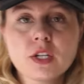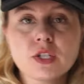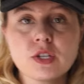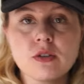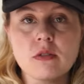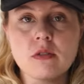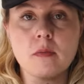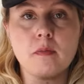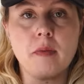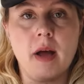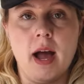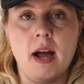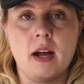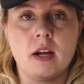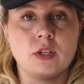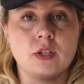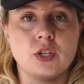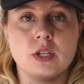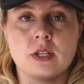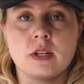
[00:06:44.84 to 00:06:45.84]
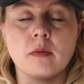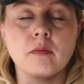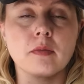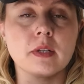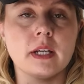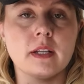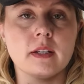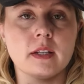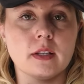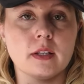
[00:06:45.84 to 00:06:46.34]
do the back just
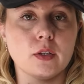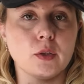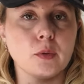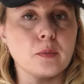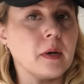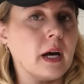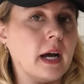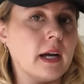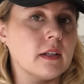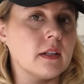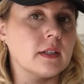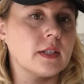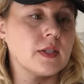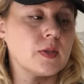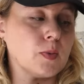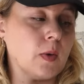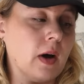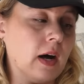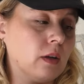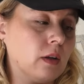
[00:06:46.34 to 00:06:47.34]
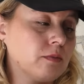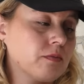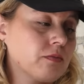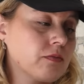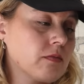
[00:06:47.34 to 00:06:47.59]
completely loop pile as well.